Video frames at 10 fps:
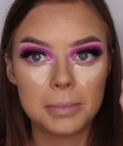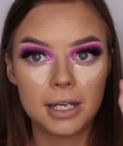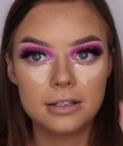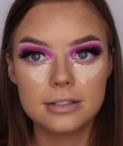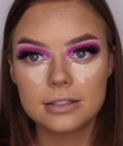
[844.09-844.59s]

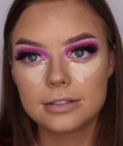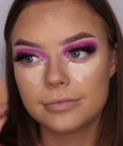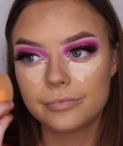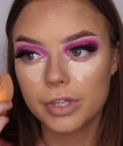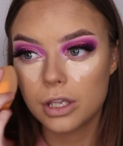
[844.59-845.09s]
Matte
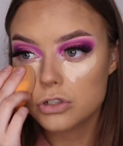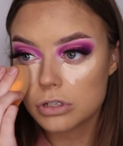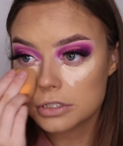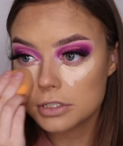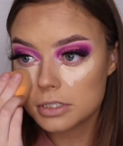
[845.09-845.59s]

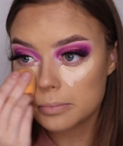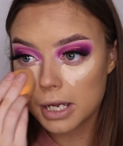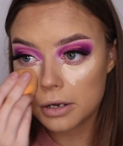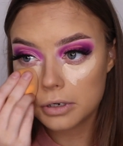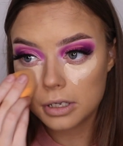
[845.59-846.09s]
translucent
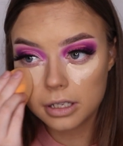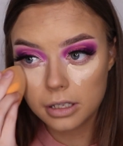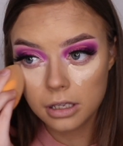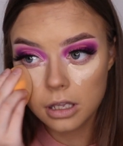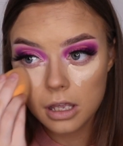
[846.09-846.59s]
powder.